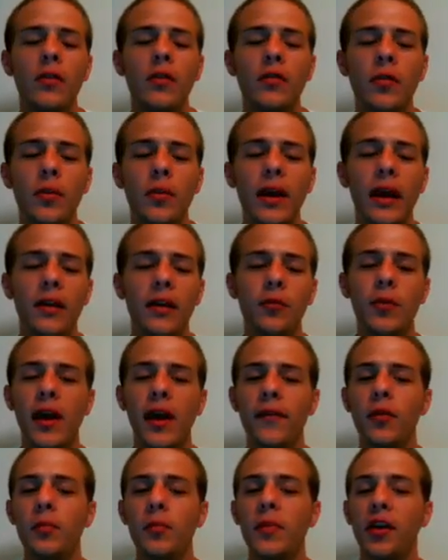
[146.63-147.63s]
So again, if we
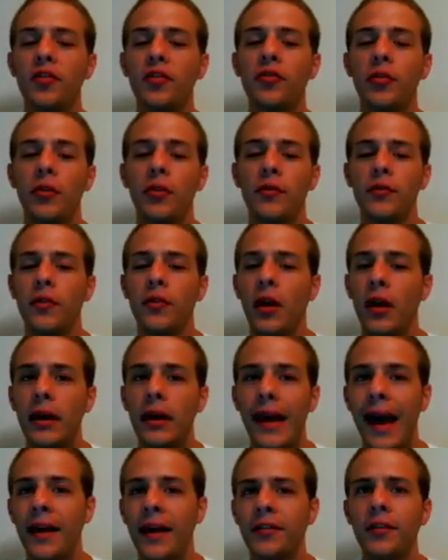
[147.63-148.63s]
have a mixture of uh,
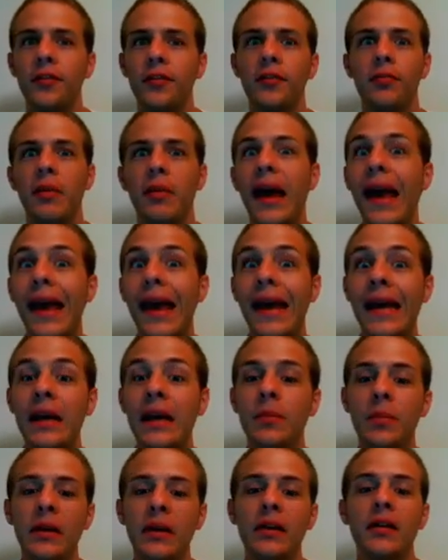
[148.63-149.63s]
gases
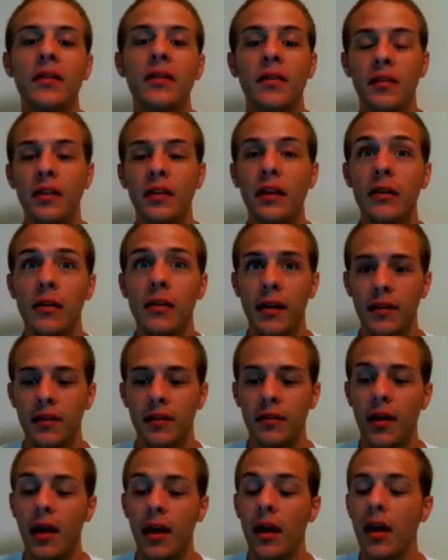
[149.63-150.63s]
A, B, and C,
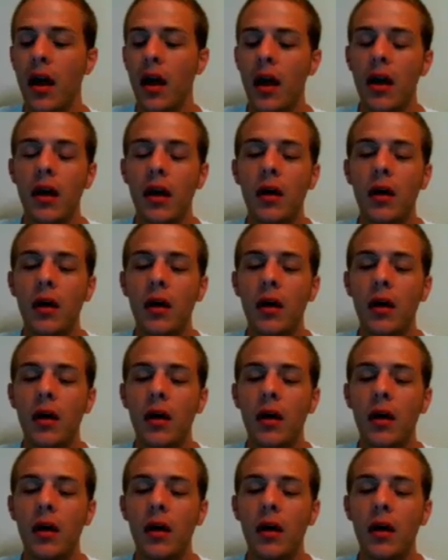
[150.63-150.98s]
let's say,